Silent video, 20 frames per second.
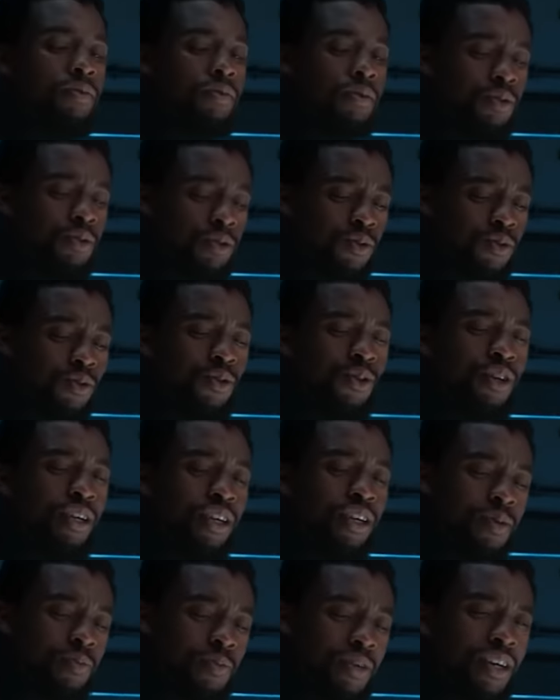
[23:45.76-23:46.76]
you might
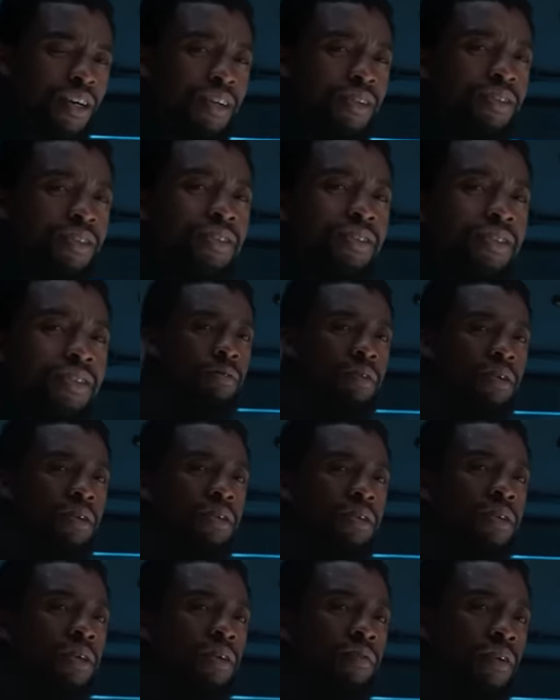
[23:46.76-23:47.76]
think that she, of all
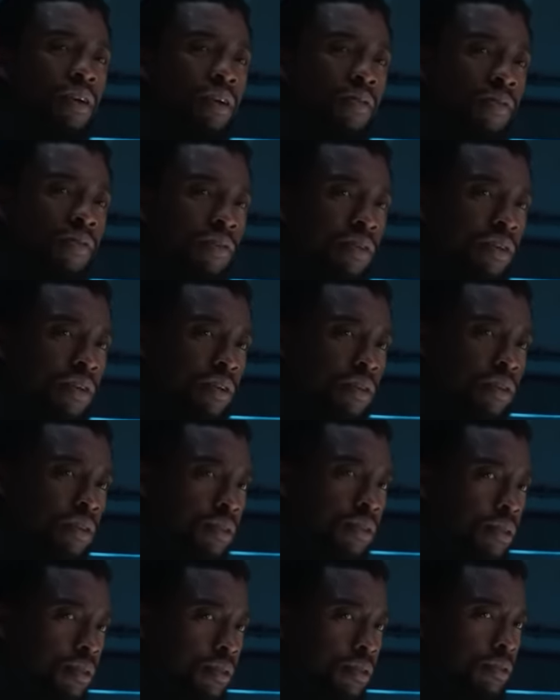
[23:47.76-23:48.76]
people, would see the
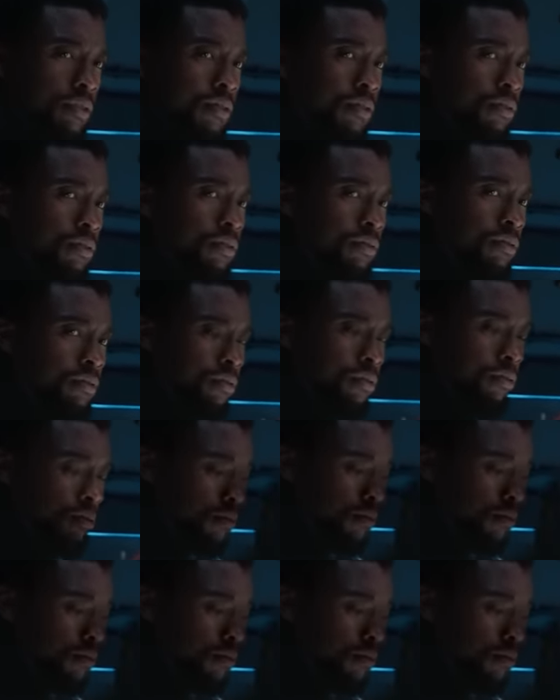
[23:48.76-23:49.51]
utility in the mantle,